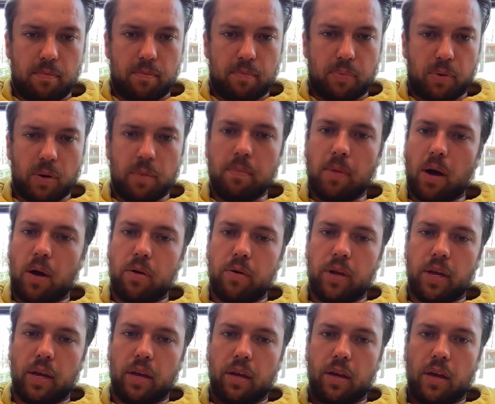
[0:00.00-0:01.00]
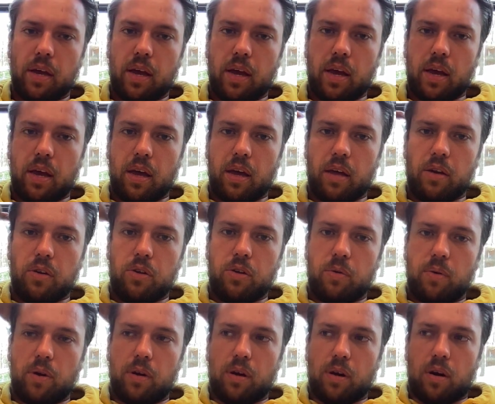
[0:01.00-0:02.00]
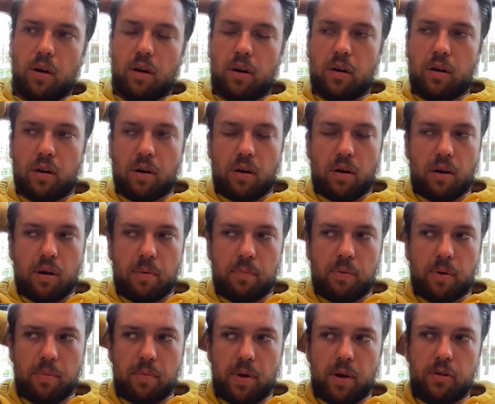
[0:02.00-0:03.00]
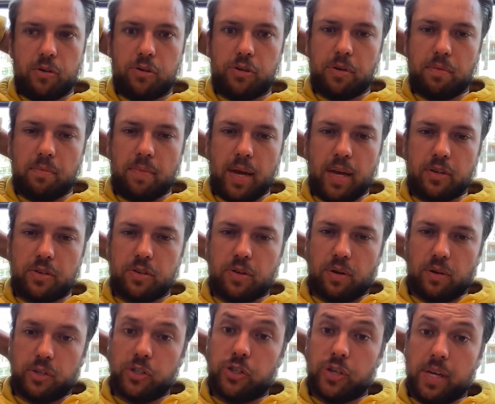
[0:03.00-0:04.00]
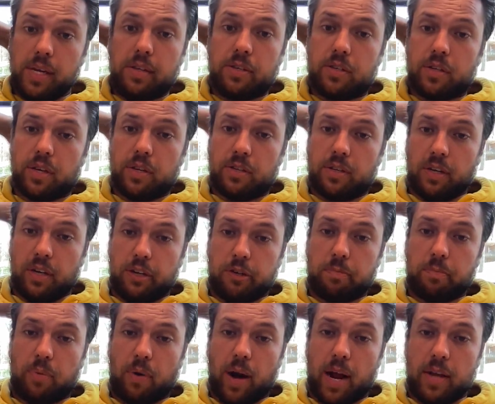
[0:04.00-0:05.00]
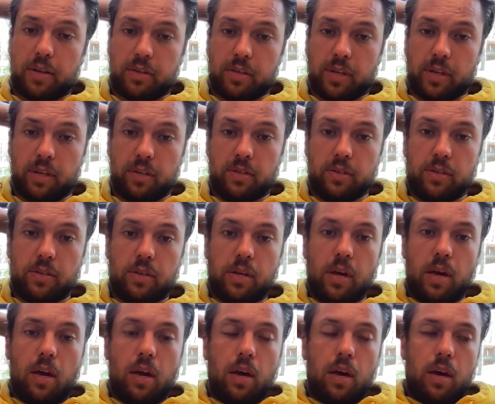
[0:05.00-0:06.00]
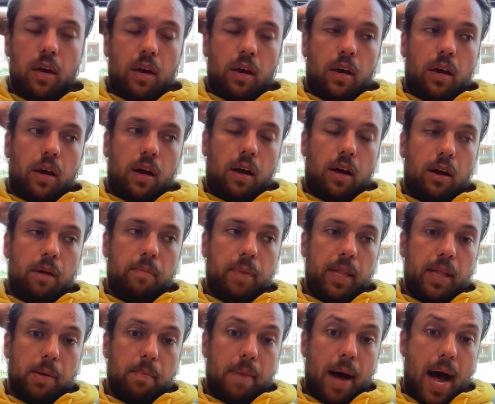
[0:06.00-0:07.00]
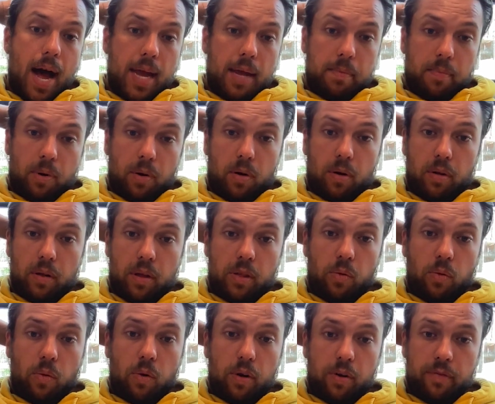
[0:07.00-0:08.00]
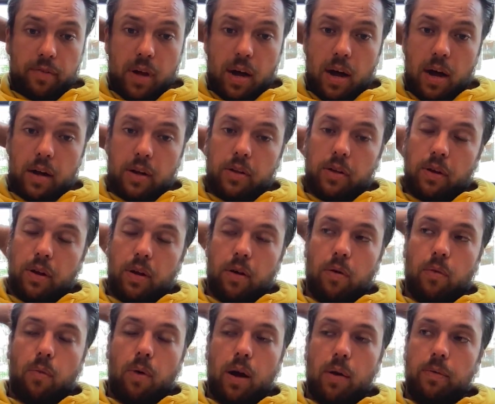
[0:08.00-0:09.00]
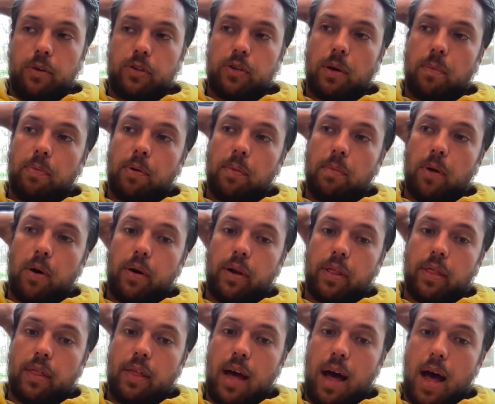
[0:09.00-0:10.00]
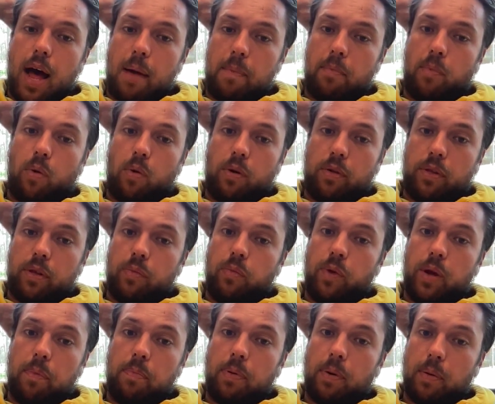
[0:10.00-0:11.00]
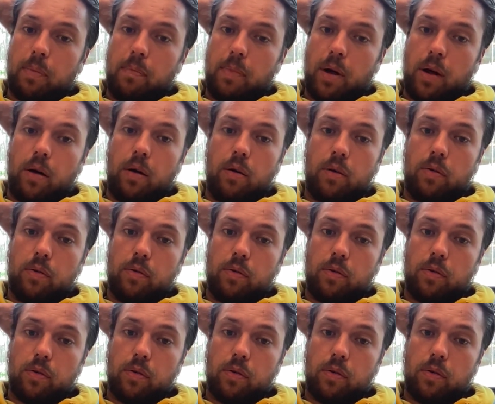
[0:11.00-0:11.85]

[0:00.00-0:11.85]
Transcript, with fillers: promoting and doing our, our promotion based on Jesus and his presence um, and the Bible and the Word of God? You know, why don't we start promoting that more than we promote